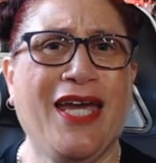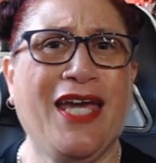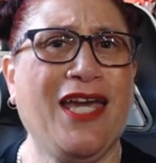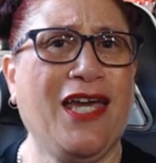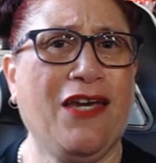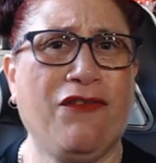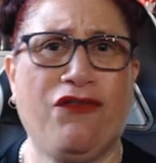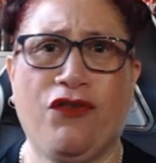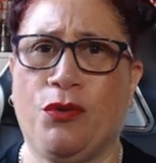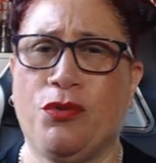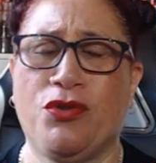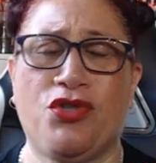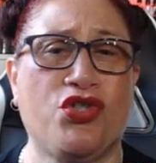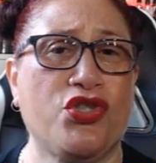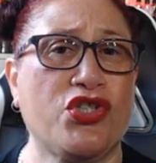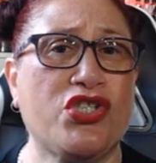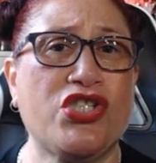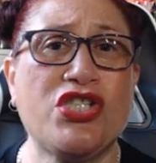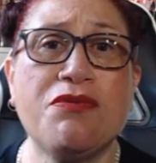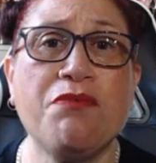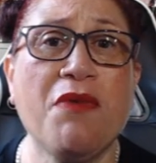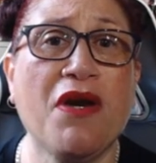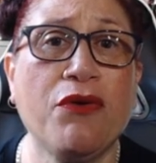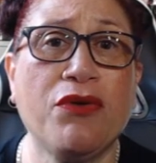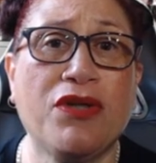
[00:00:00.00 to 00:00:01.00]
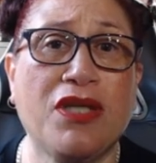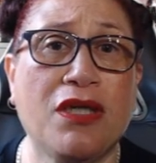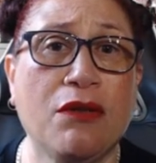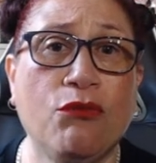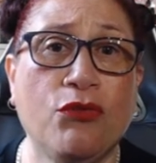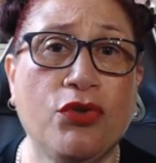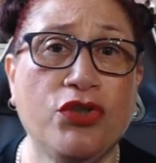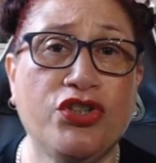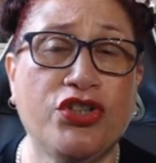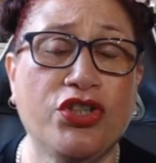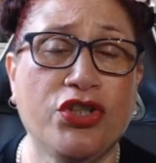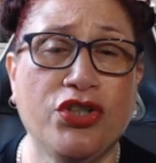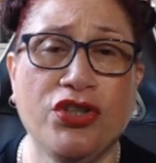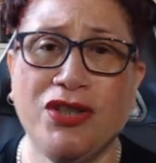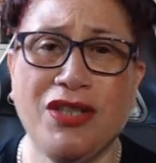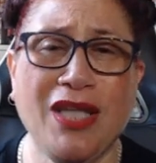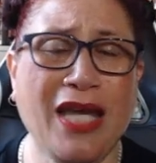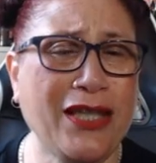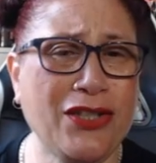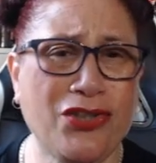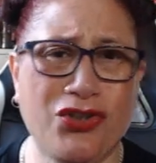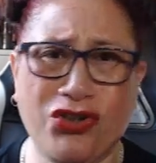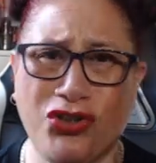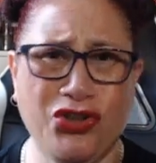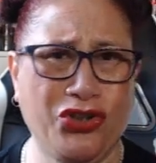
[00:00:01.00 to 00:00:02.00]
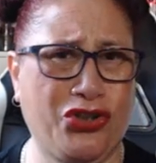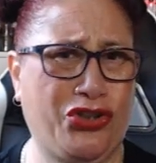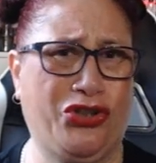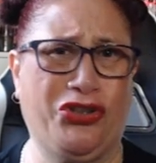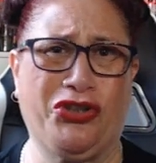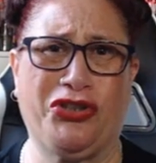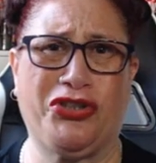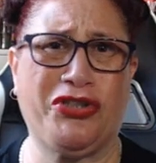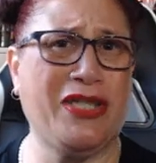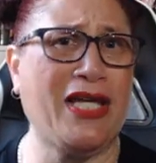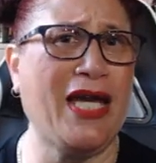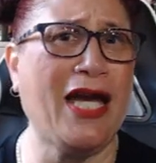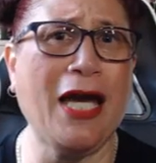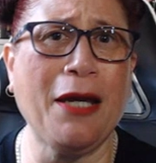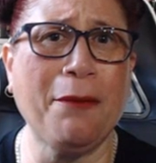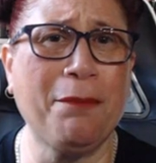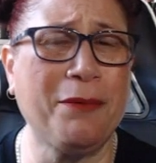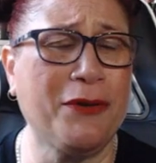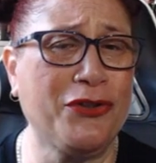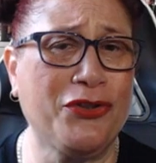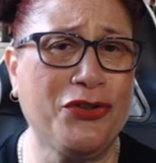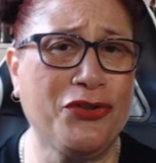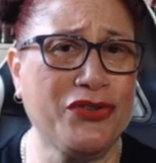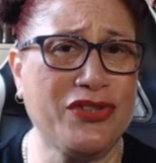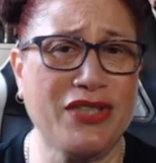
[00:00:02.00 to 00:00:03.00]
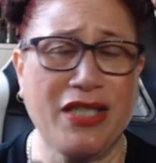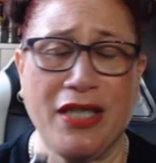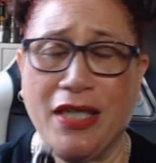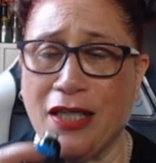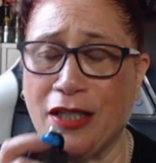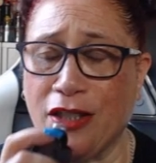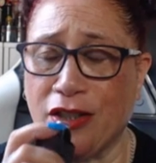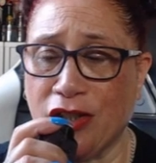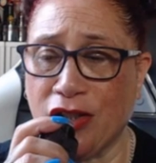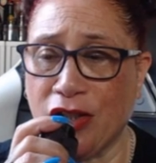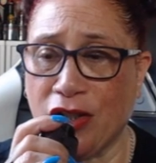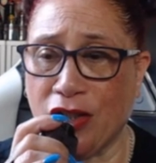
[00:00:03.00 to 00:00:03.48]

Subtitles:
If you was just smoking, would you? That just doesn't happen, does it?